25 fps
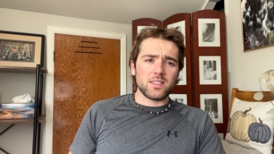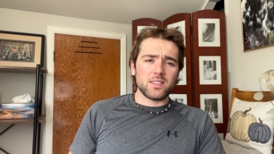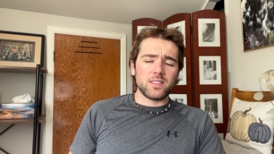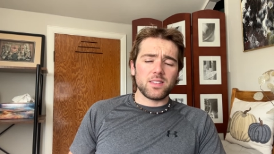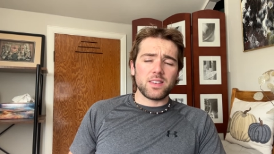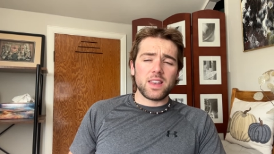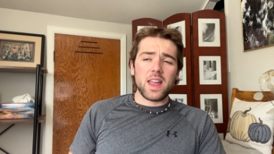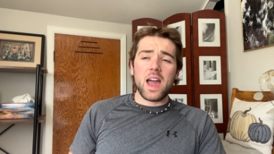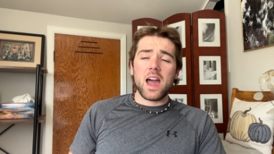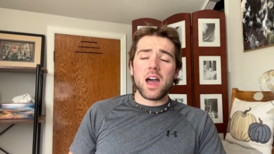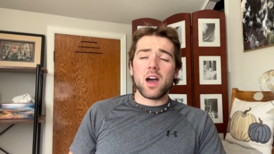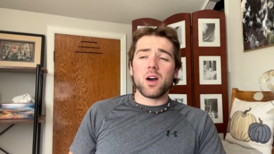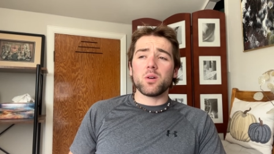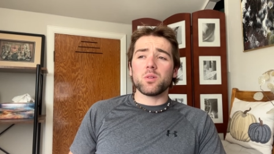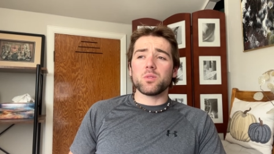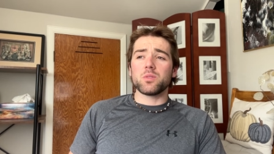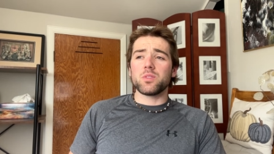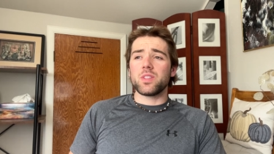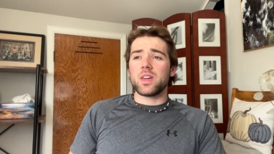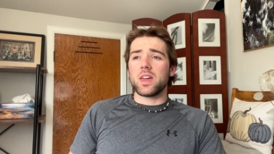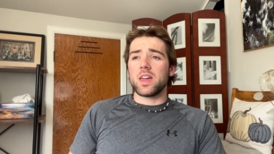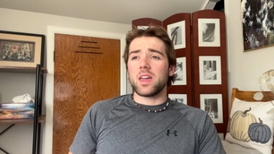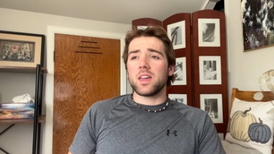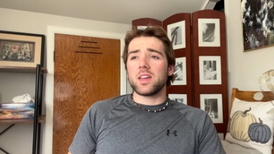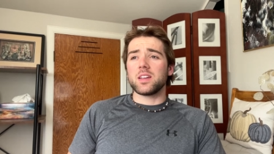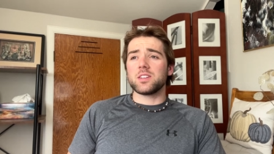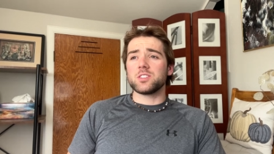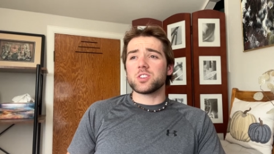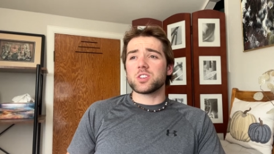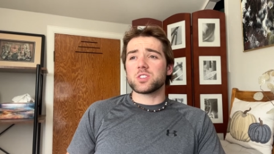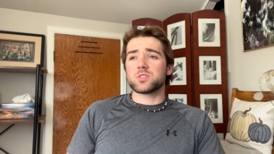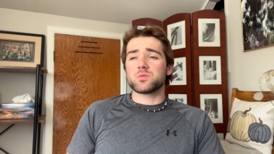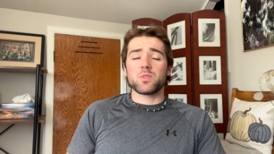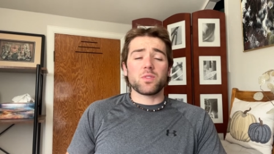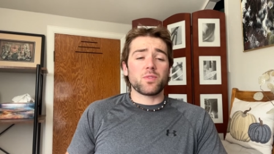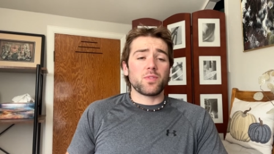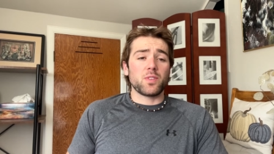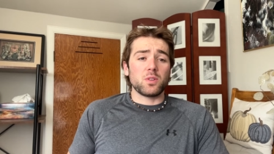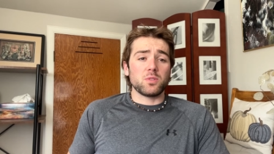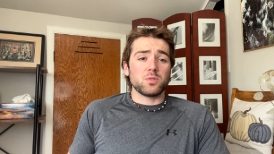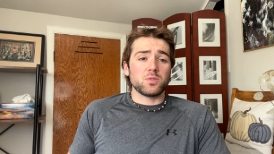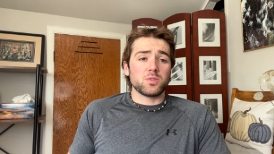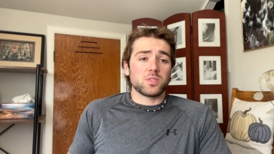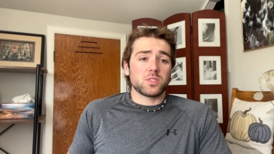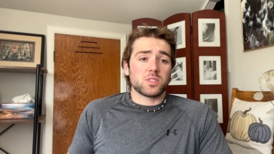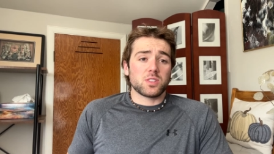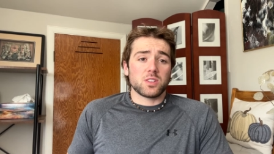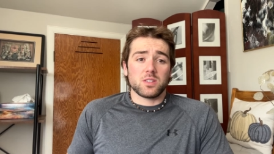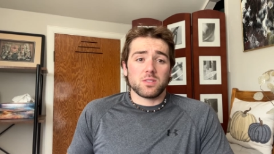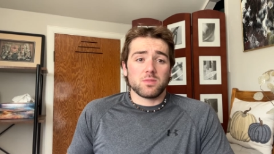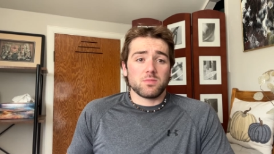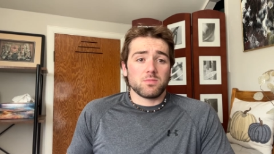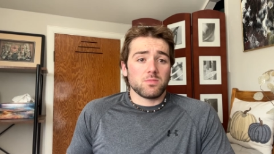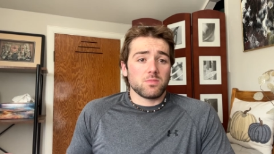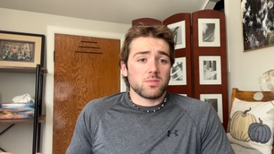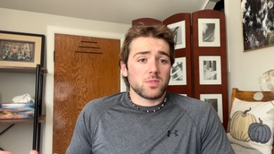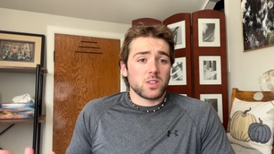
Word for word: now they just refuse to,